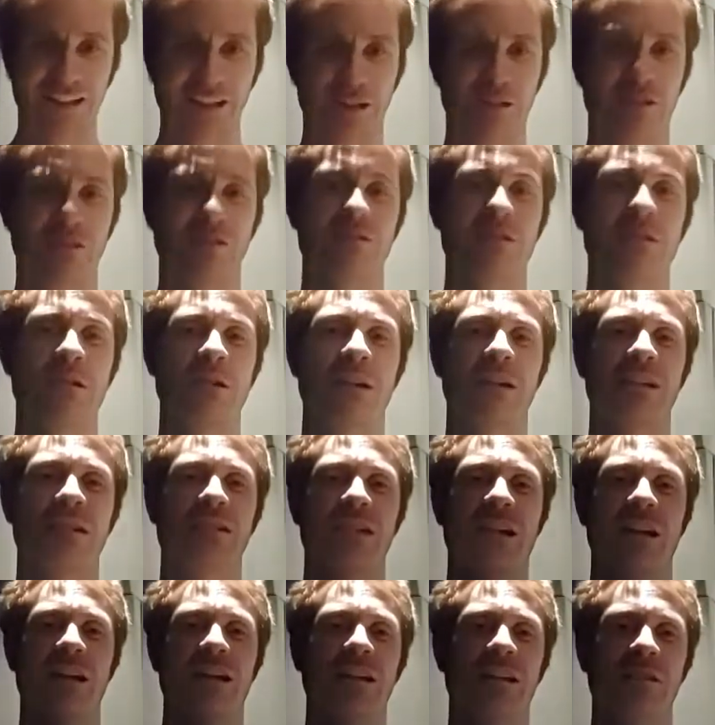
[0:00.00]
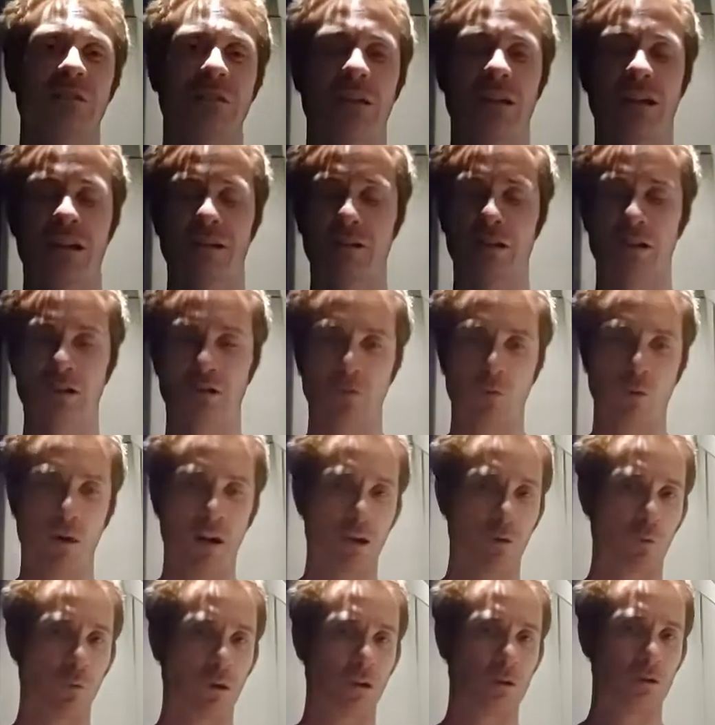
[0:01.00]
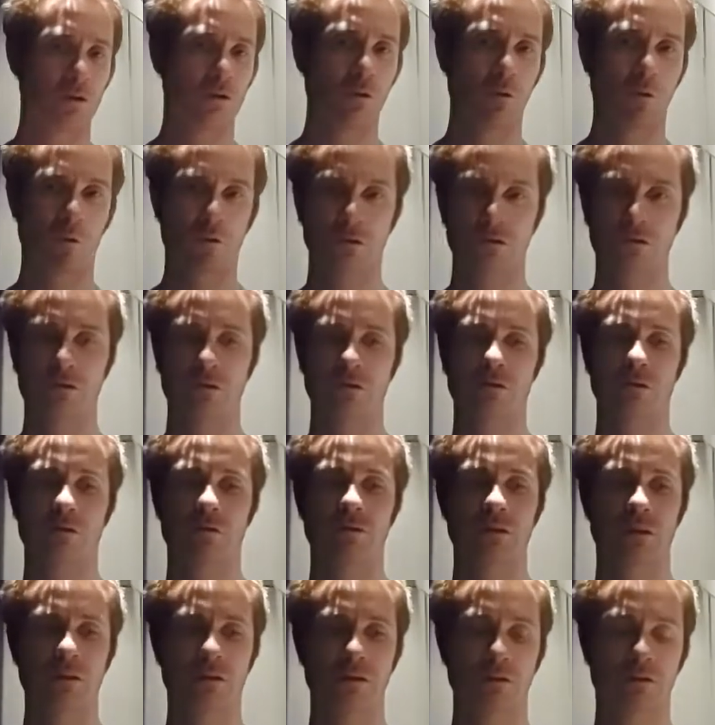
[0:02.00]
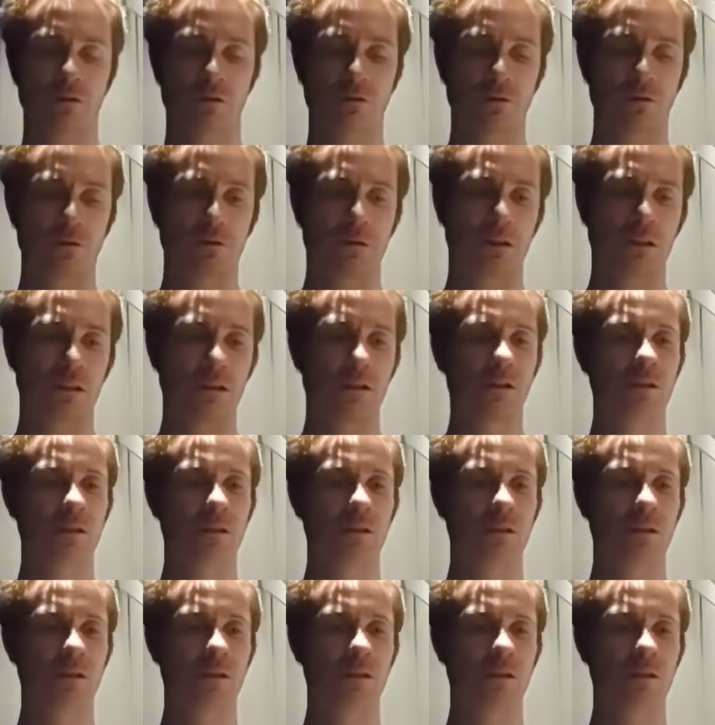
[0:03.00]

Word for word: is a very exciting thing. That's why we are the Lord's servants, truly.